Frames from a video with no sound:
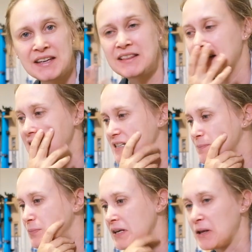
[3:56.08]
thing that I think is
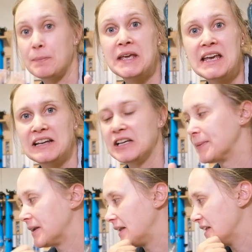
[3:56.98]
pretty appealing
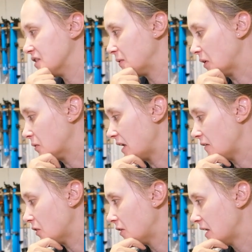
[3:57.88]
about a laser
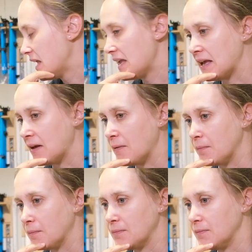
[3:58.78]
engraver um,